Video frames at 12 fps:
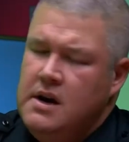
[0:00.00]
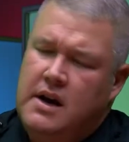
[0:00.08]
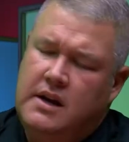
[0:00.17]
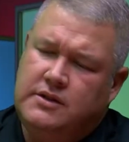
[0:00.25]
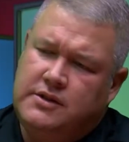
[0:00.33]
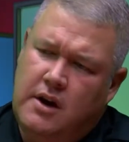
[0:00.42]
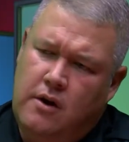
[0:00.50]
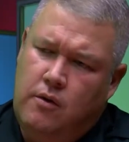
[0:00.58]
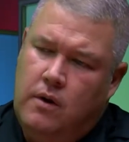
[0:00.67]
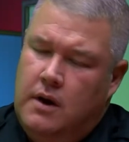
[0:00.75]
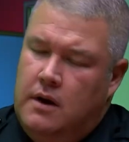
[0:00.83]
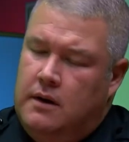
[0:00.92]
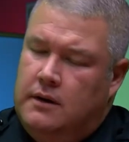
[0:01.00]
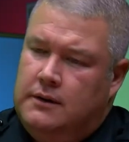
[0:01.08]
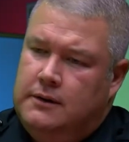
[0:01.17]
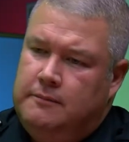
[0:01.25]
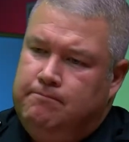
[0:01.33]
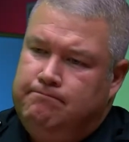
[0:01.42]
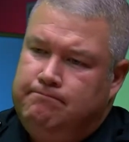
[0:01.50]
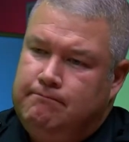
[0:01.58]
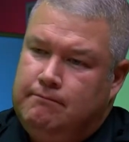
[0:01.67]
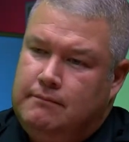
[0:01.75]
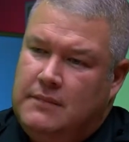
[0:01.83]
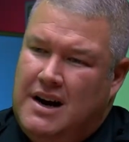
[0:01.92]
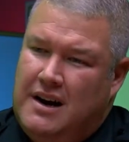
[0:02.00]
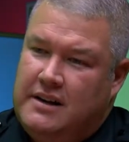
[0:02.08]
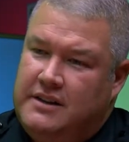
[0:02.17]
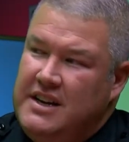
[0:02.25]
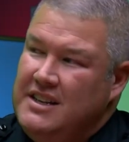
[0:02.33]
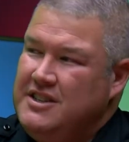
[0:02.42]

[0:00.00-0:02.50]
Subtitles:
And so our contention